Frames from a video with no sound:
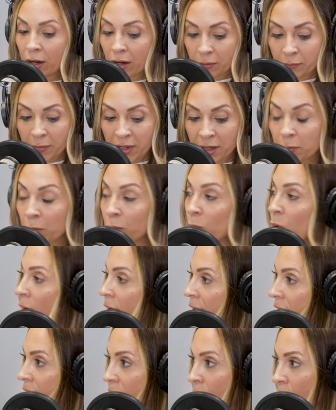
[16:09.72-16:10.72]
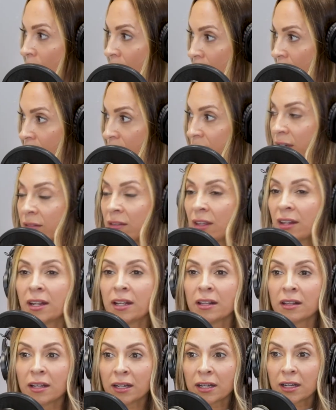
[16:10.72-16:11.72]
minimum quantity orders. And then
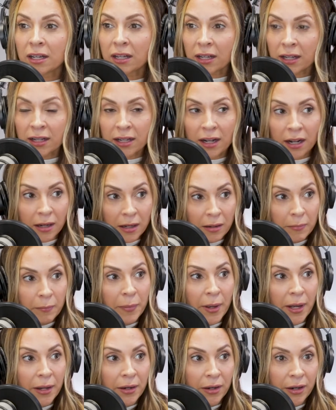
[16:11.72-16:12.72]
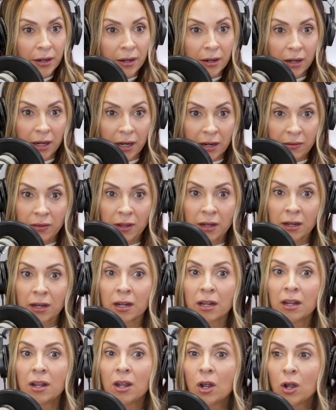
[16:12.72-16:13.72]
it got better. And then
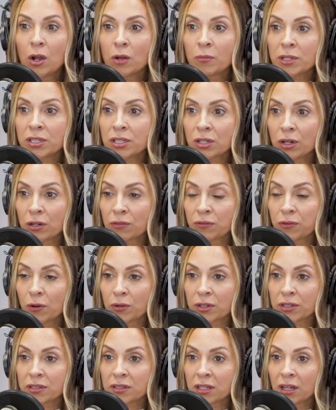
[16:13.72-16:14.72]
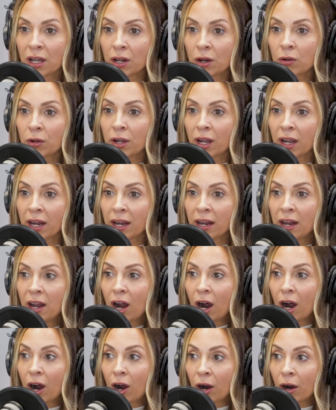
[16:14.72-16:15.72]
we started focusing on, okay,
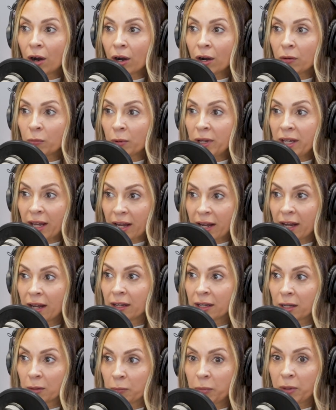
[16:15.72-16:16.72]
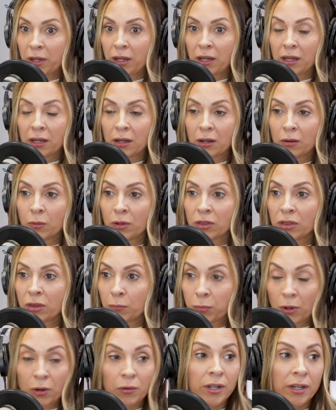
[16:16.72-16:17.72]
we can't compete with the
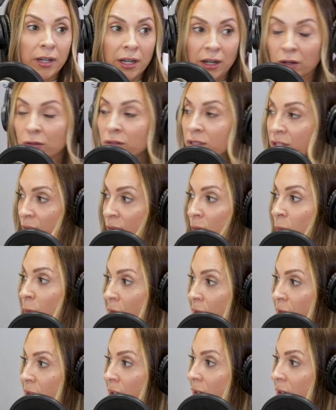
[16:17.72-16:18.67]
Broken Arrows of the world.